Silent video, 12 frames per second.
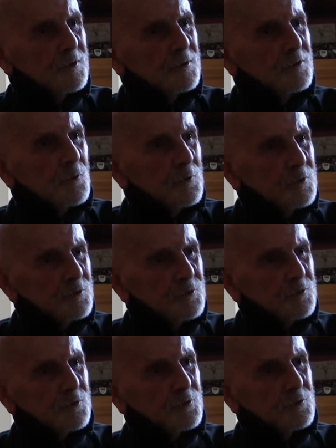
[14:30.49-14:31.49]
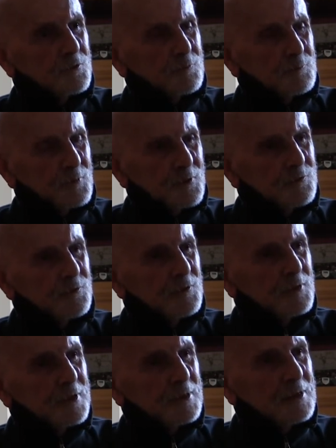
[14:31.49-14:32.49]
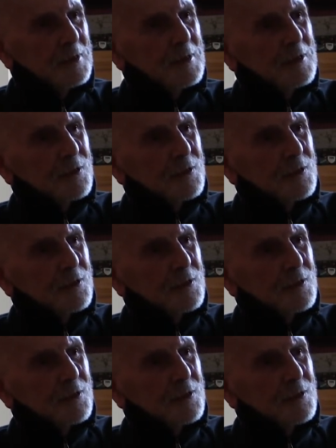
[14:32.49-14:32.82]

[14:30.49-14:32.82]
the noise and this and that,